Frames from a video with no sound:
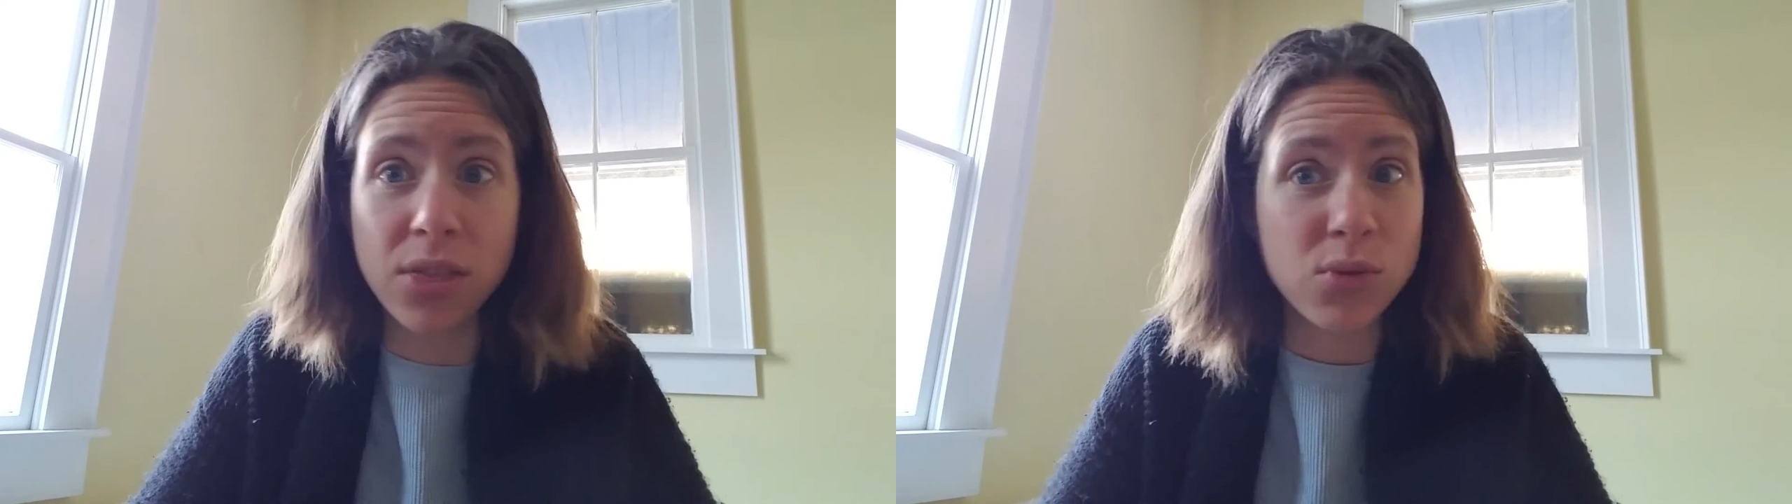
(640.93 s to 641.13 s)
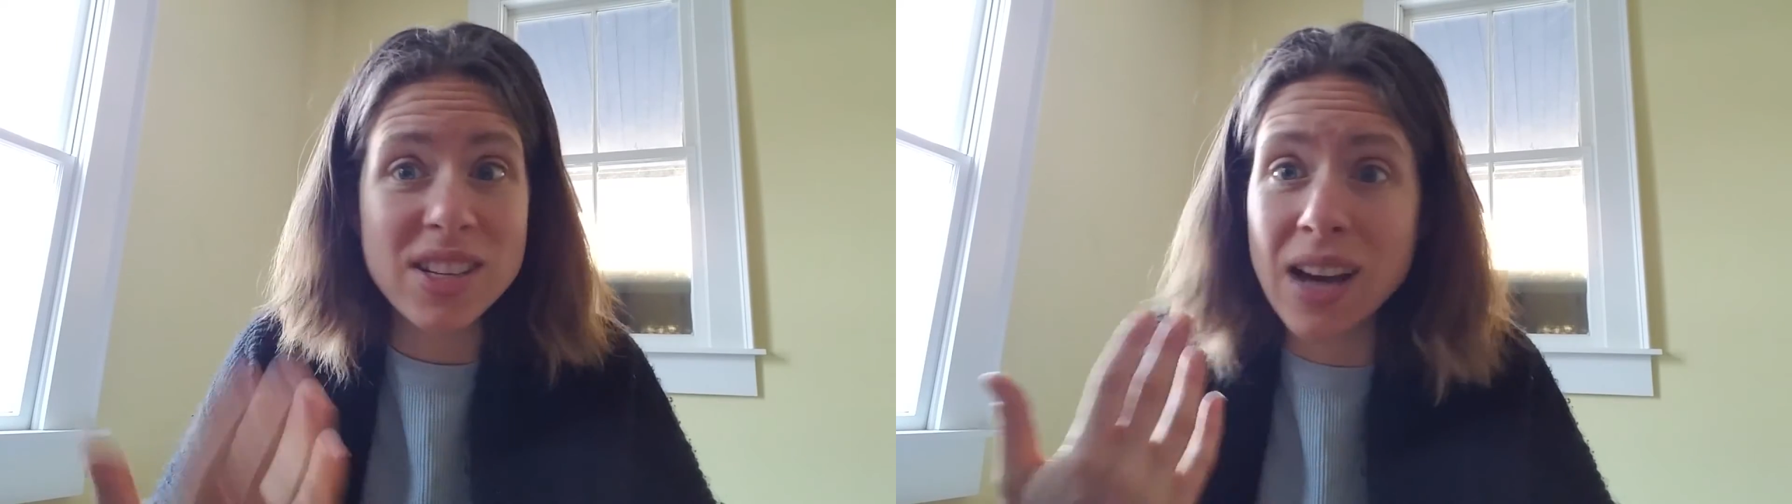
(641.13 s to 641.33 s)

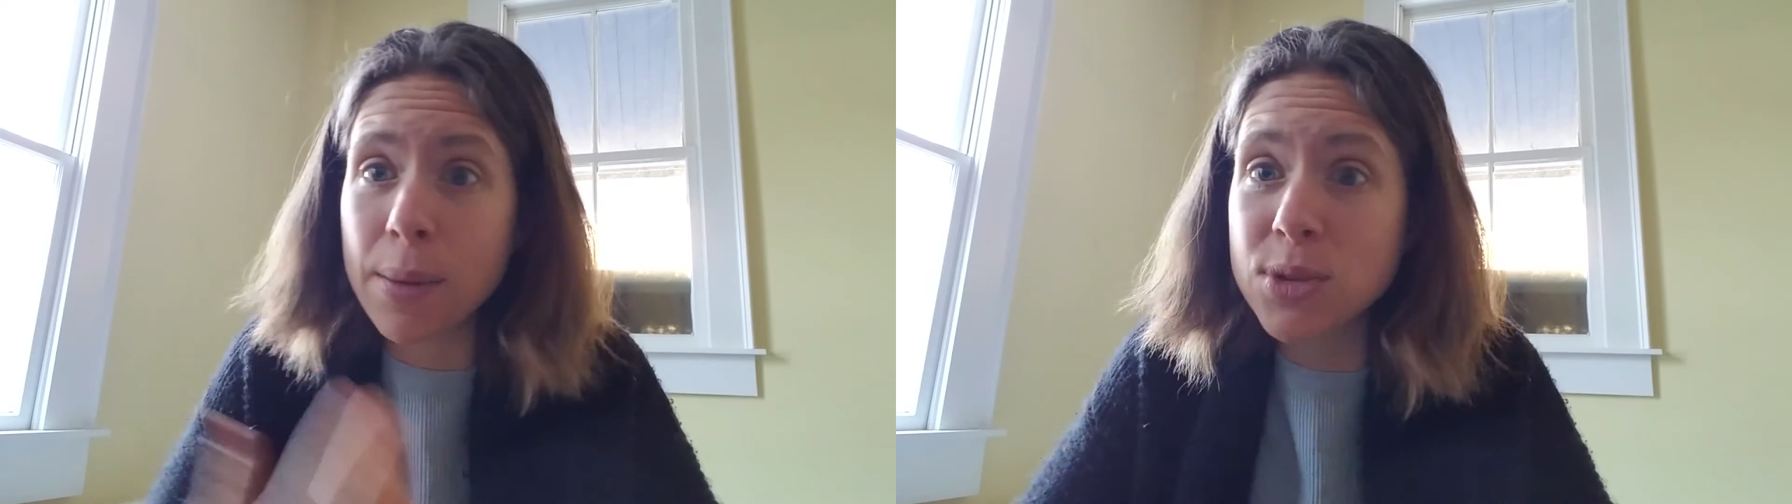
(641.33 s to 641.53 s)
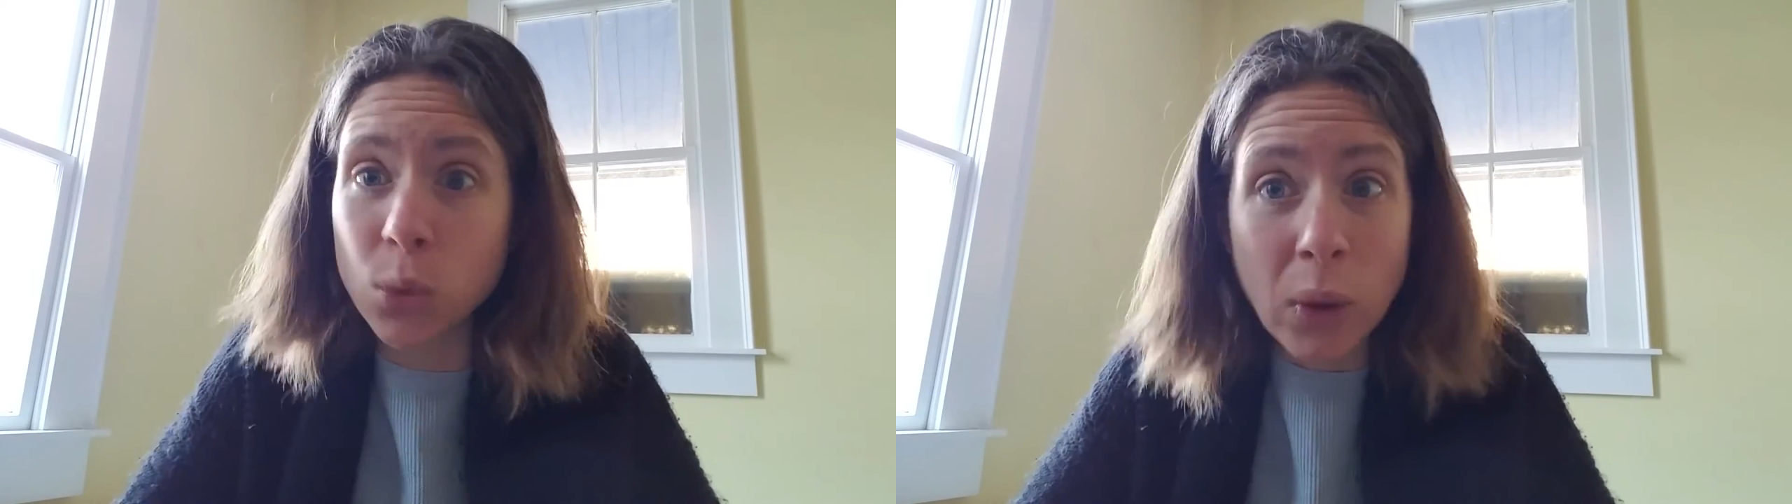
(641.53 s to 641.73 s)
3
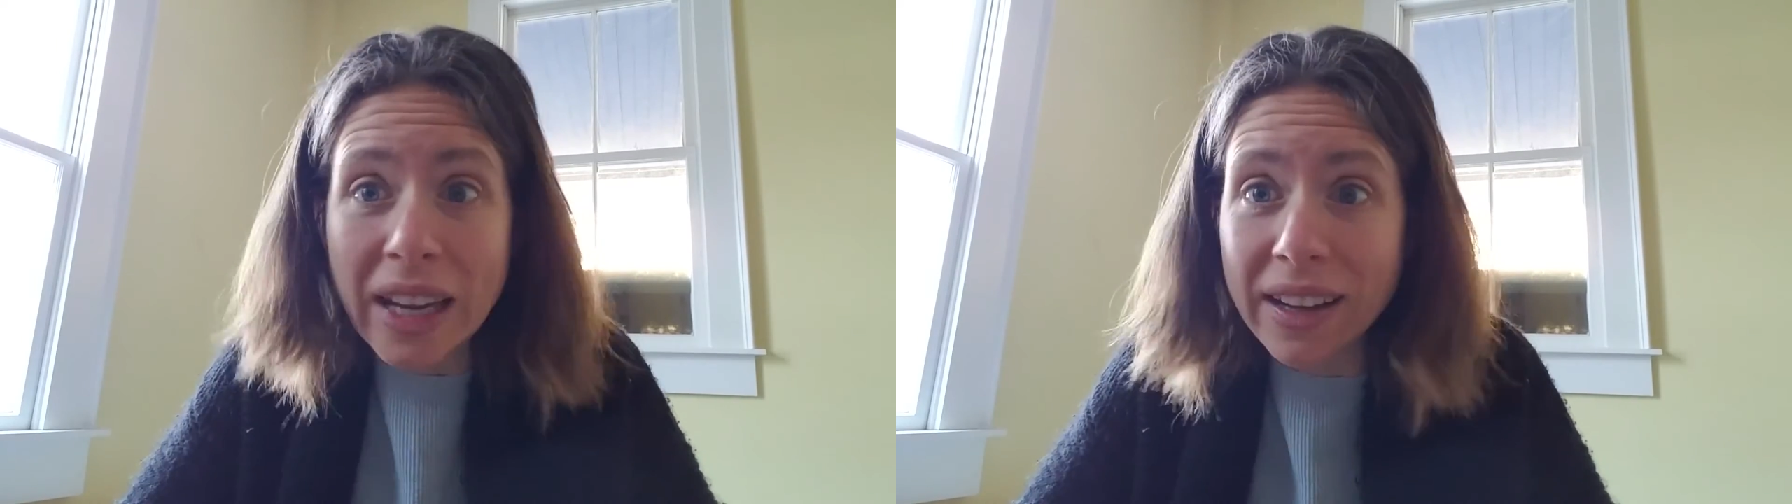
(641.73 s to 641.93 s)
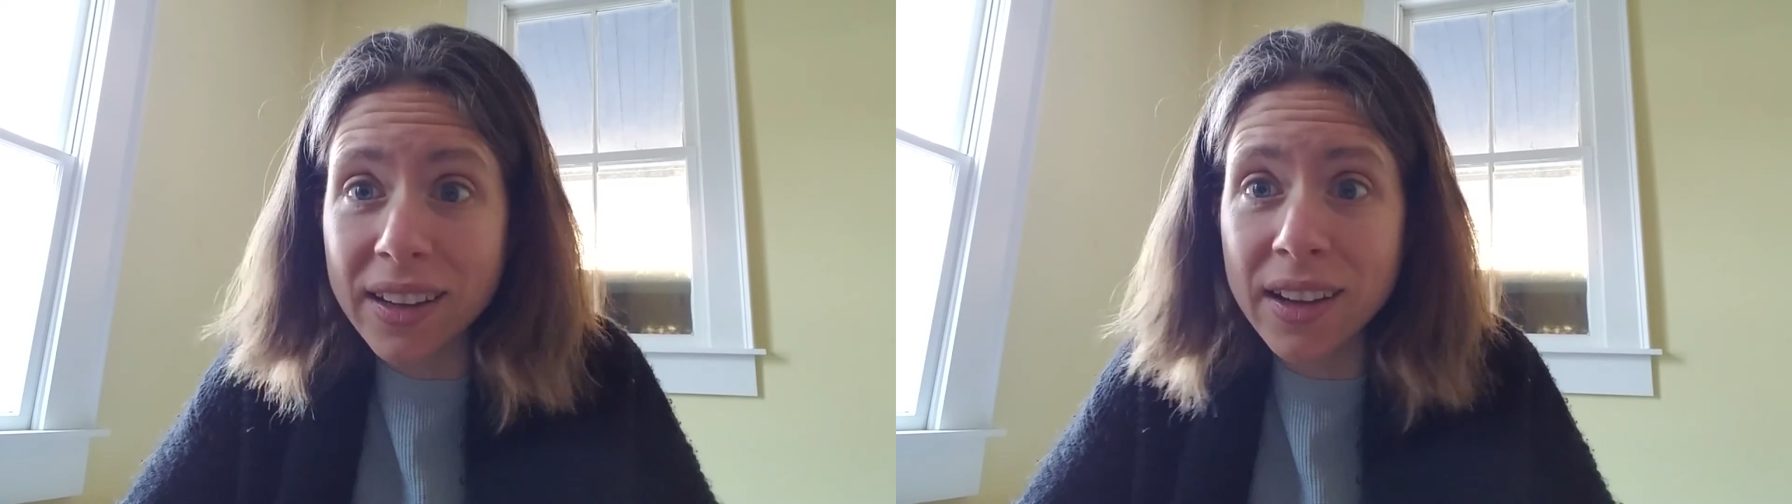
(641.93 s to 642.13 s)
times a
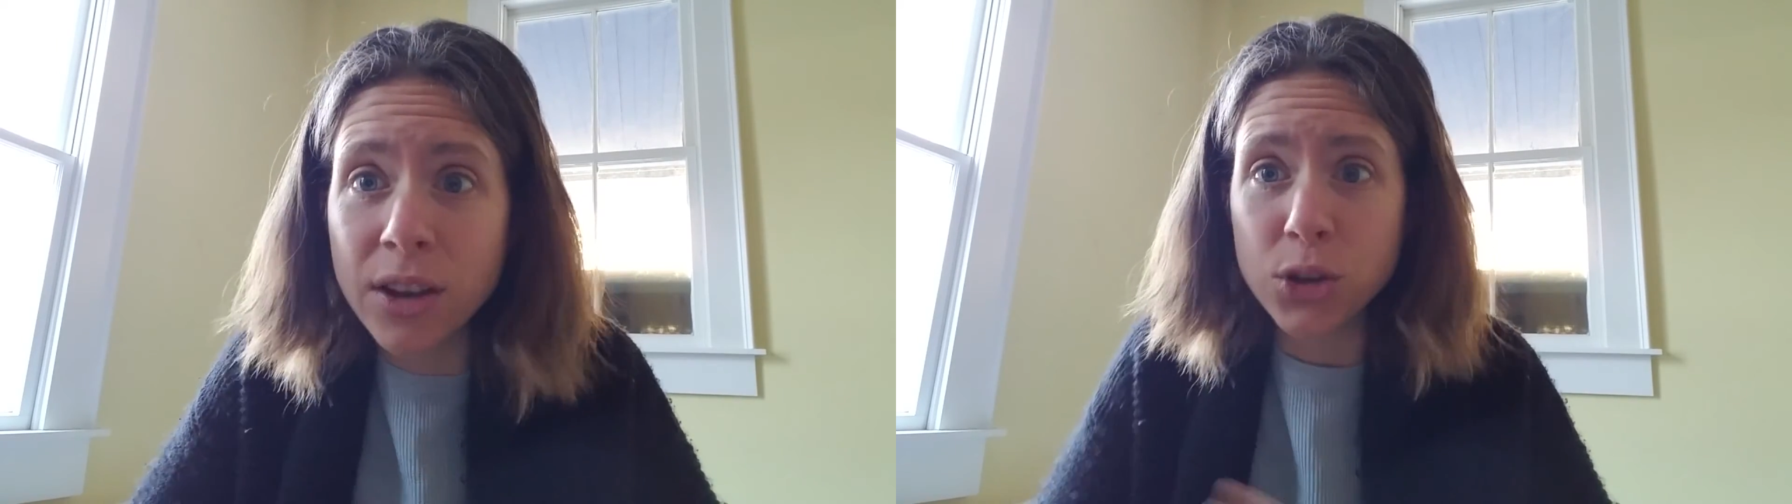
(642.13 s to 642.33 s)
week.